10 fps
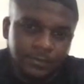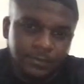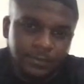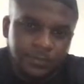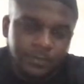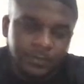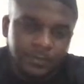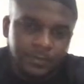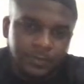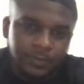
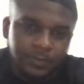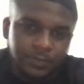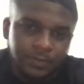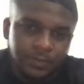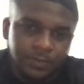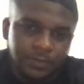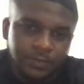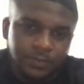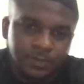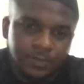
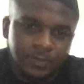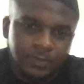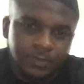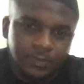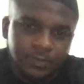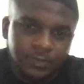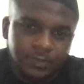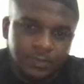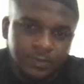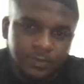
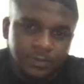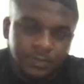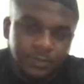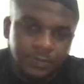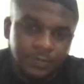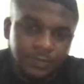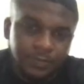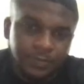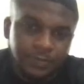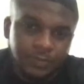
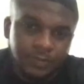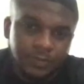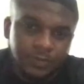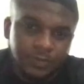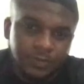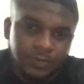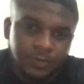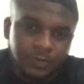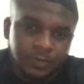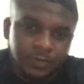
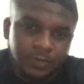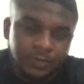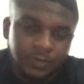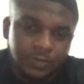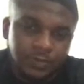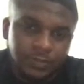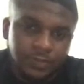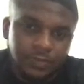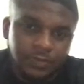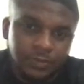
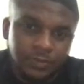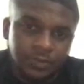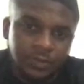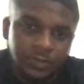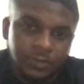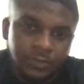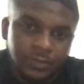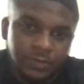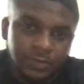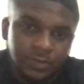
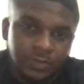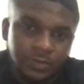(not speaking)